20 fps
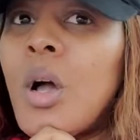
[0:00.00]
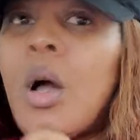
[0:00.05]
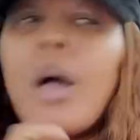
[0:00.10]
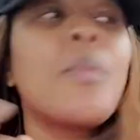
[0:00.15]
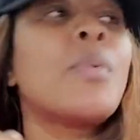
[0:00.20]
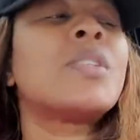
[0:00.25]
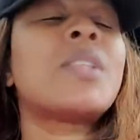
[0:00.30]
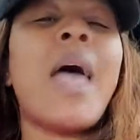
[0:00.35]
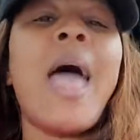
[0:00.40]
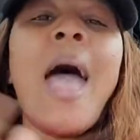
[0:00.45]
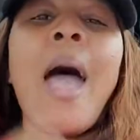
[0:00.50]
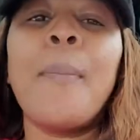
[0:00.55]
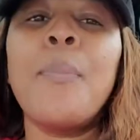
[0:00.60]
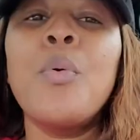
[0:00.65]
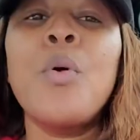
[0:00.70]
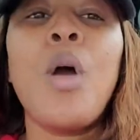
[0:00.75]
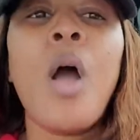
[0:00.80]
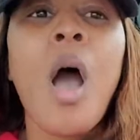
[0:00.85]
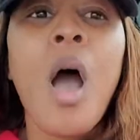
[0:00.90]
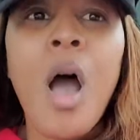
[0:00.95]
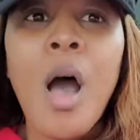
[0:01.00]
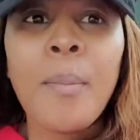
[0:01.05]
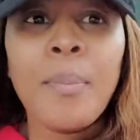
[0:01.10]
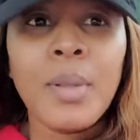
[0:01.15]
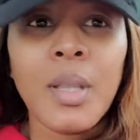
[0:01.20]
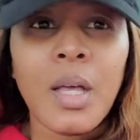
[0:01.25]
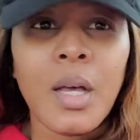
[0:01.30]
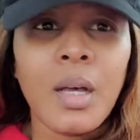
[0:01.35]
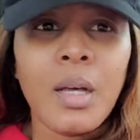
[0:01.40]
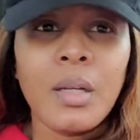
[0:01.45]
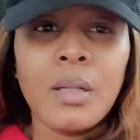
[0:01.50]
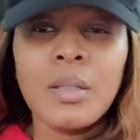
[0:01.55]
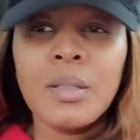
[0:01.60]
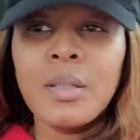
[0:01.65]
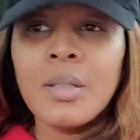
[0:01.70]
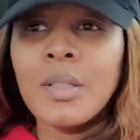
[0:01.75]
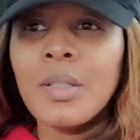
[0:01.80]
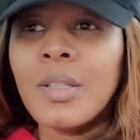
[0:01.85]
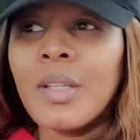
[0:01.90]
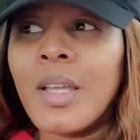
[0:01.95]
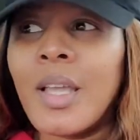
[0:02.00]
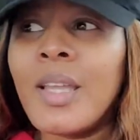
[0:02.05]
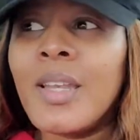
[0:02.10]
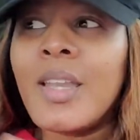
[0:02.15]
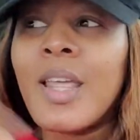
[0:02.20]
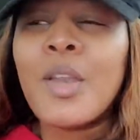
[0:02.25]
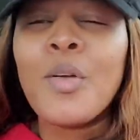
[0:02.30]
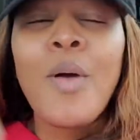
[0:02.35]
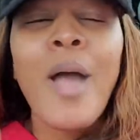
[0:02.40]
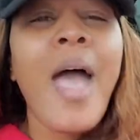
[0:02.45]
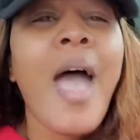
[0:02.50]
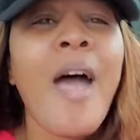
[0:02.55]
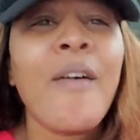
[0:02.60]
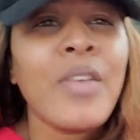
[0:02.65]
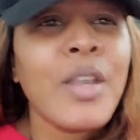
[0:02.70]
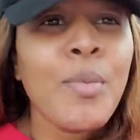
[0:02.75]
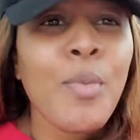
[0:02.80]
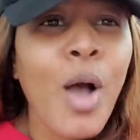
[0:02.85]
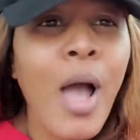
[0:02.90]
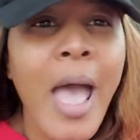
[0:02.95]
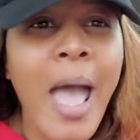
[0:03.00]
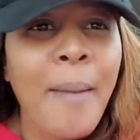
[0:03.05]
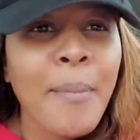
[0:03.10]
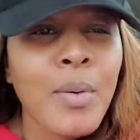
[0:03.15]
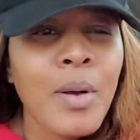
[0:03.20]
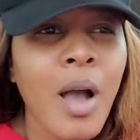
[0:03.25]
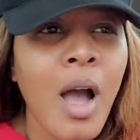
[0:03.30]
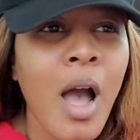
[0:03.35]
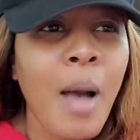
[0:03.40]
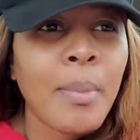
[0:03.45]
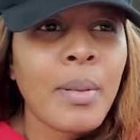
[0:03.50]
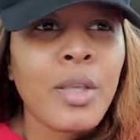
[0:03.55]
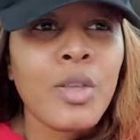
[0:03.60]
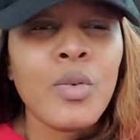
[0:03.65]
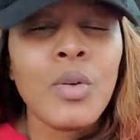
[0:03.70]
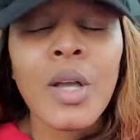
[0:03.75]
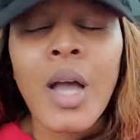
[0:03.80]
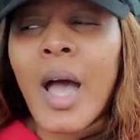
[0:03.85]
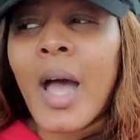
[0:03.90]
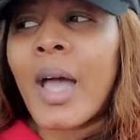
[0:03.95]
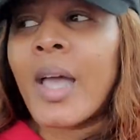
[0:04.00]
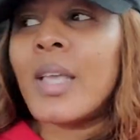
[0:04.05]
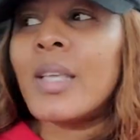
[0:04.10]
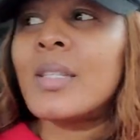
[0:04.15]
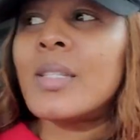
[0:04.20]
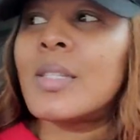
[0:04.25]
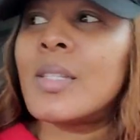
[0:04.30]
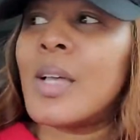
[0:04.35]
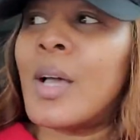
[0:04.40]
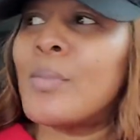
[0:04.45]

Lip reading: It was an apple cobbler. And they don't have any more apple cobbler, you guys.